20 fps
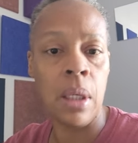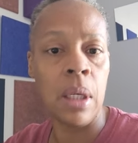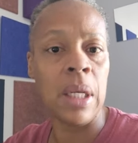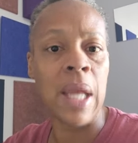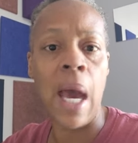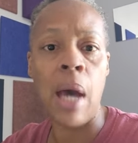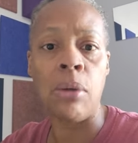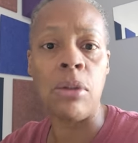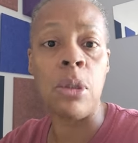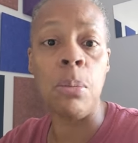
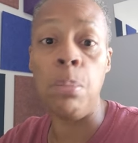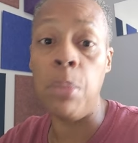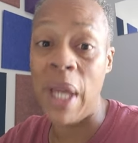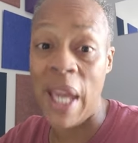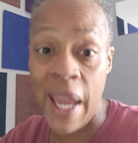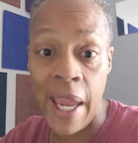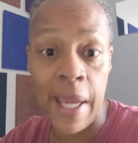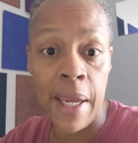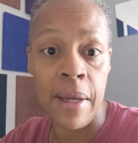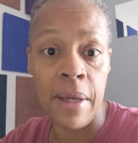and how to
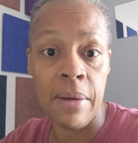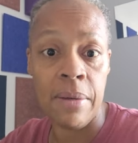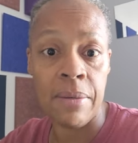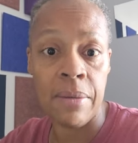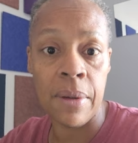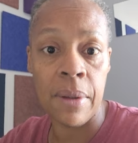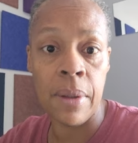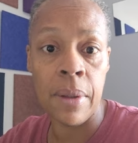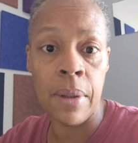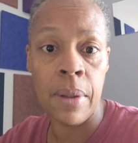
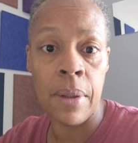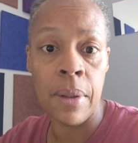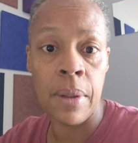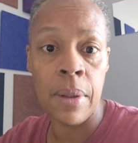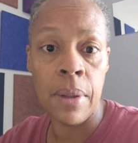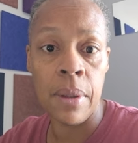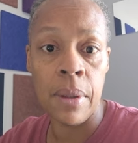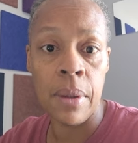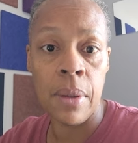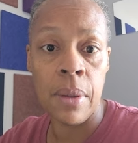behave,
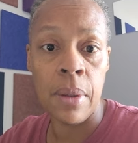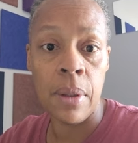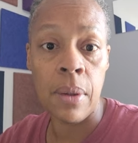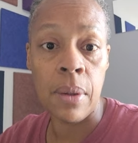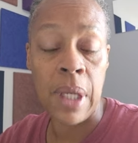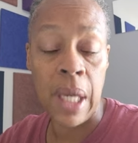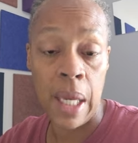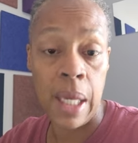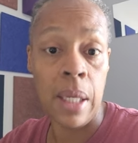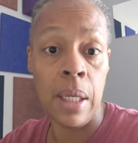
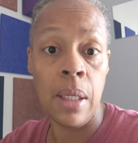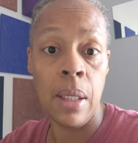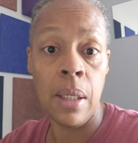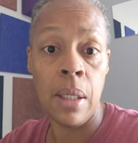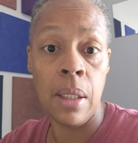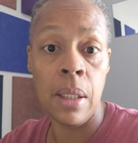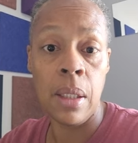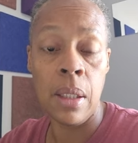okay?